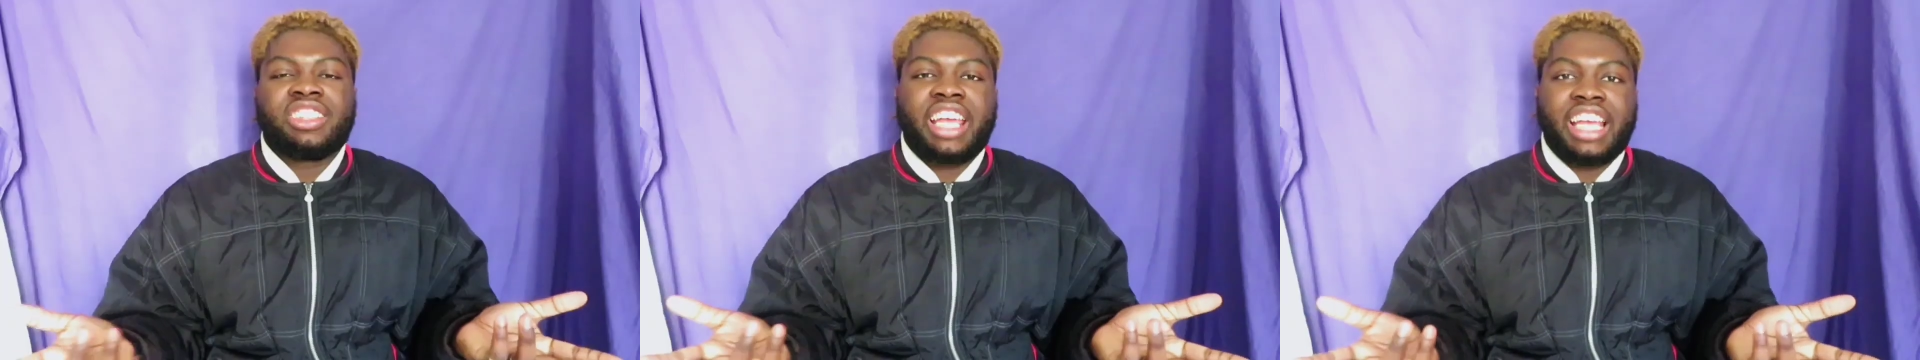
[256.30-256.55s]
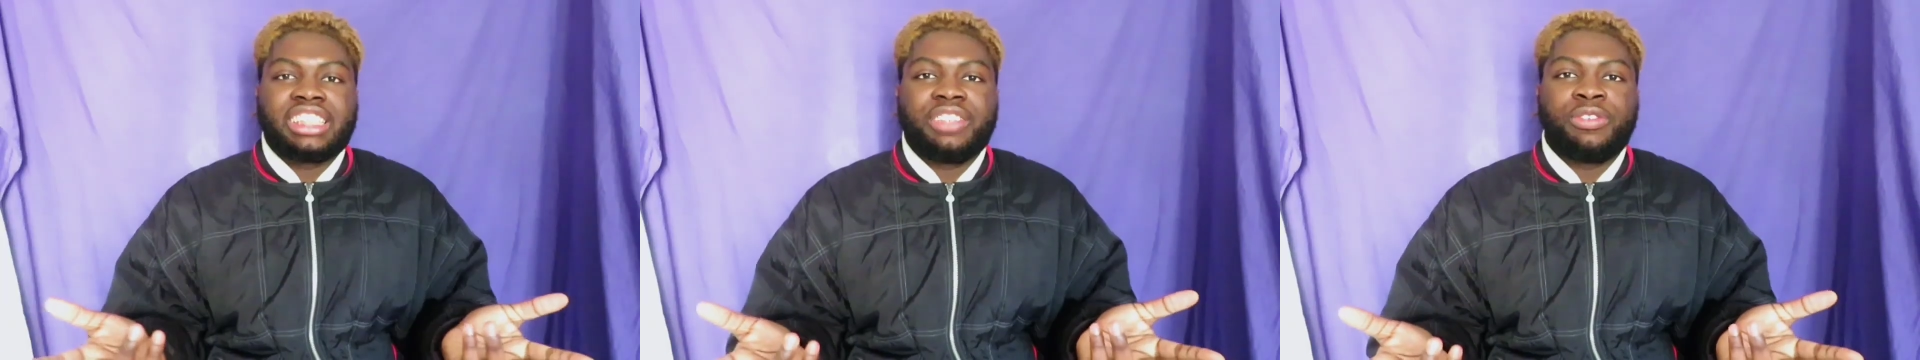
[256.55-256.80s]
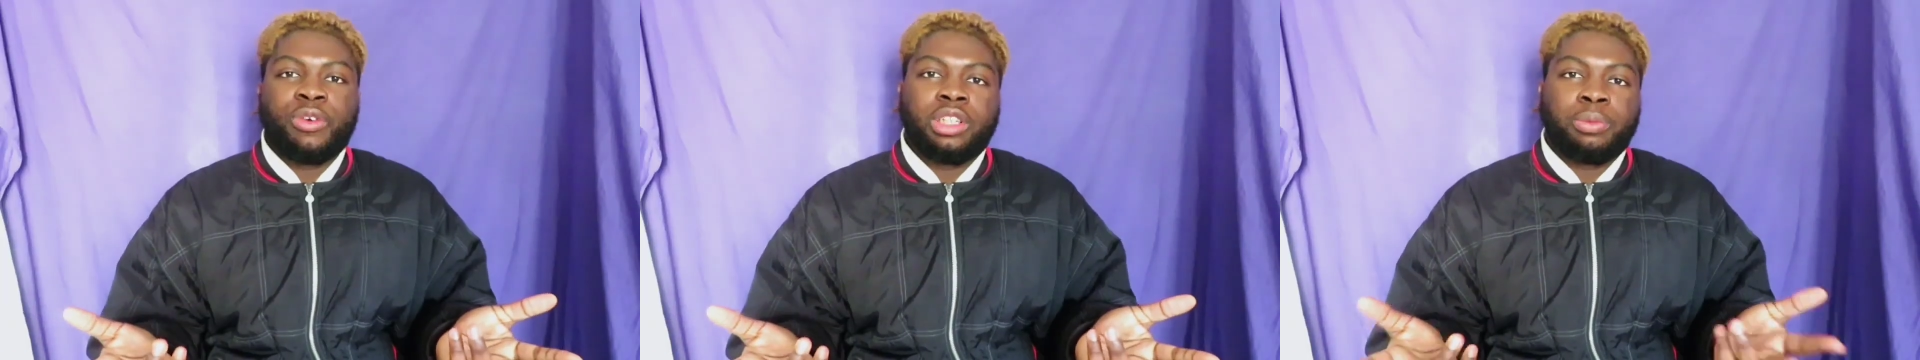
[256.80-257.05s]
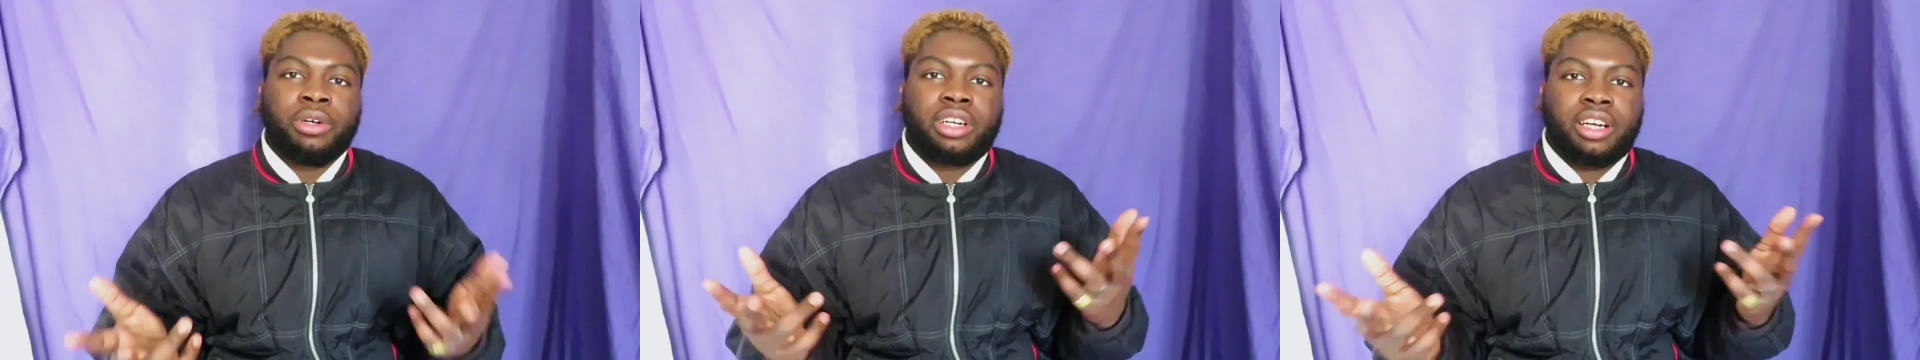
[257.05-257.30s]
so guys if you
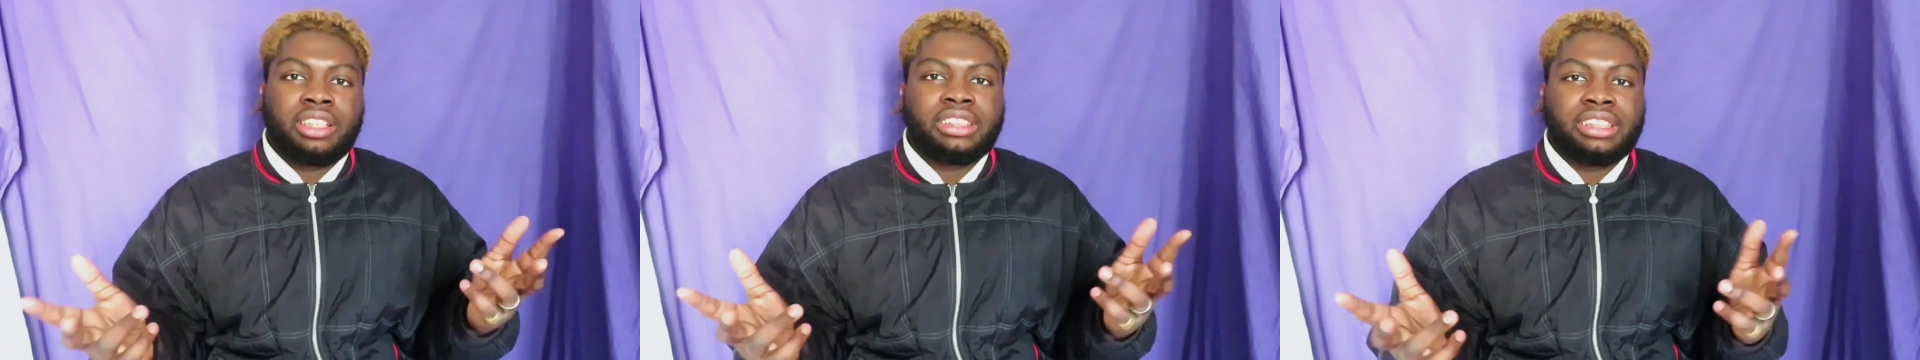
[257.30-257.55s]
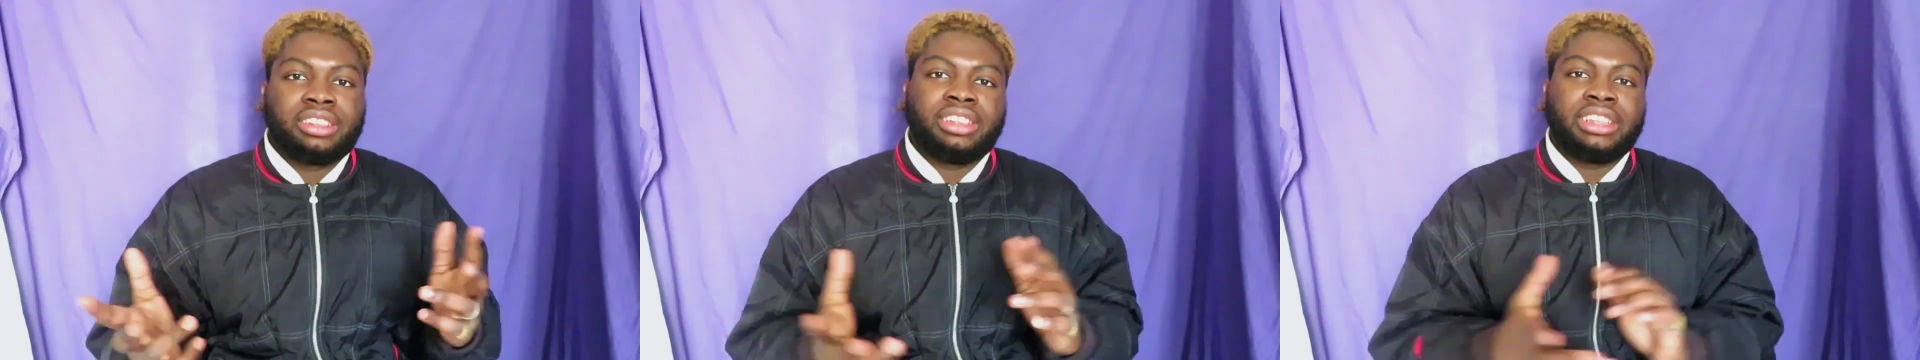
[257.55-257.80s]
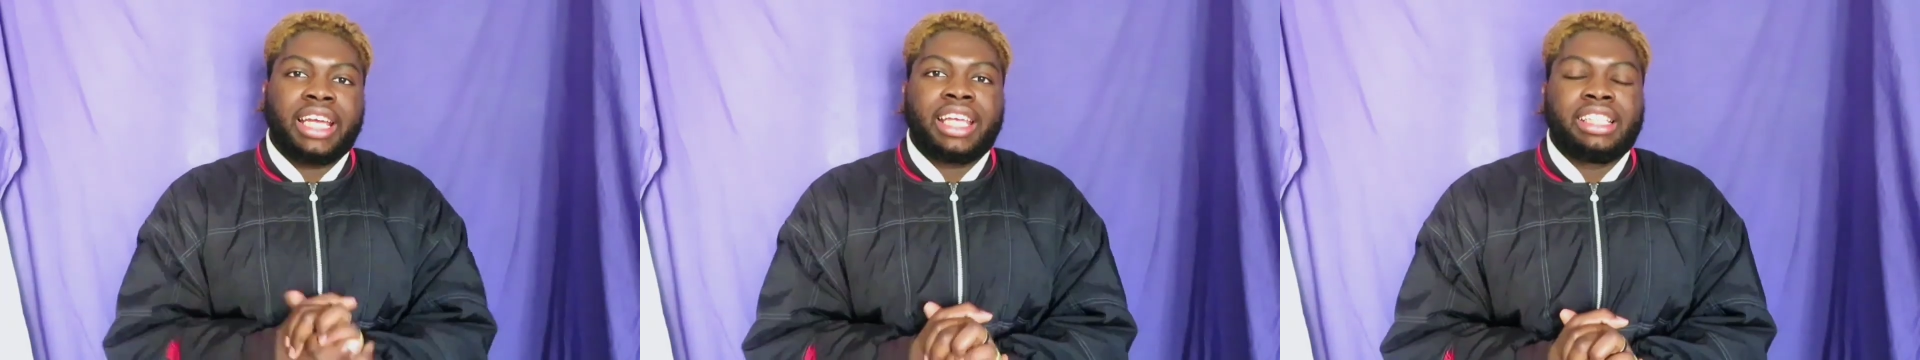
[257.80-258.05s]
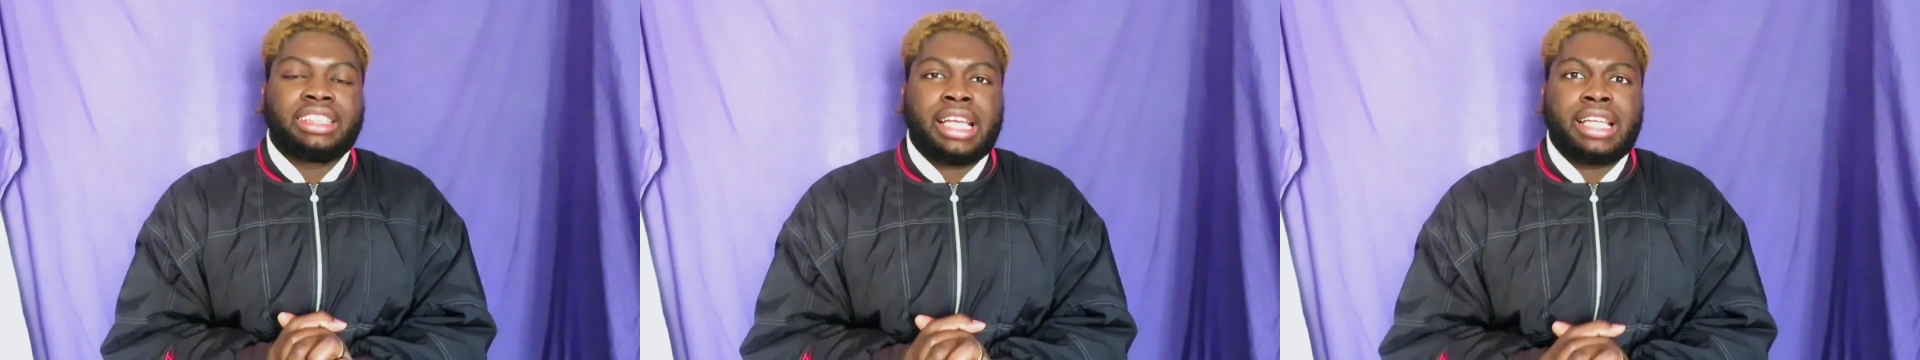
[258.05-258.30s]
want more content on
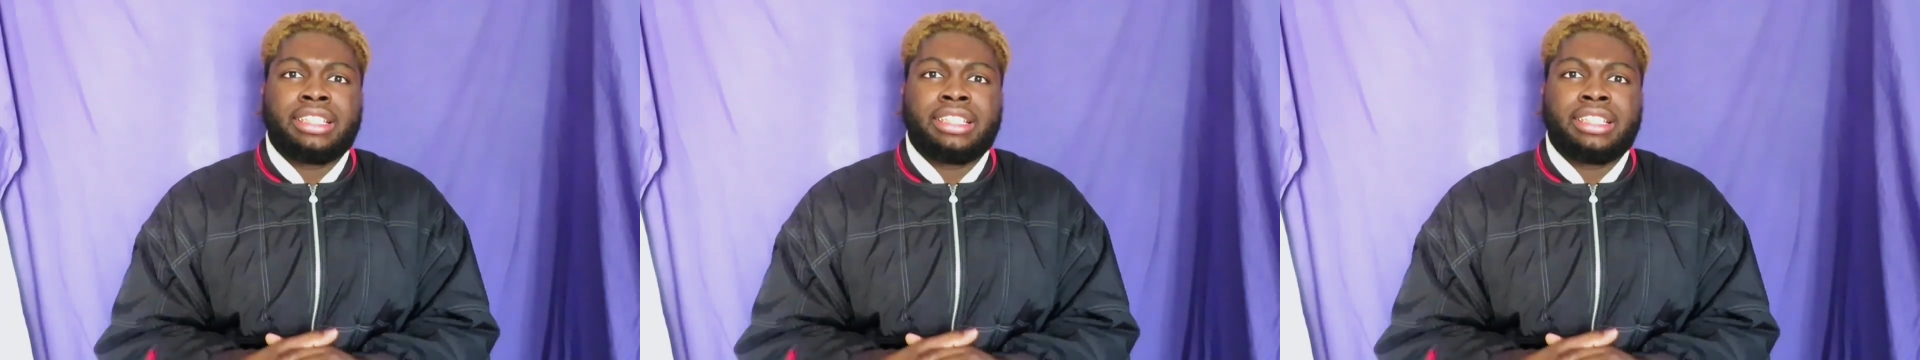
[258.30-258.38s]
jackets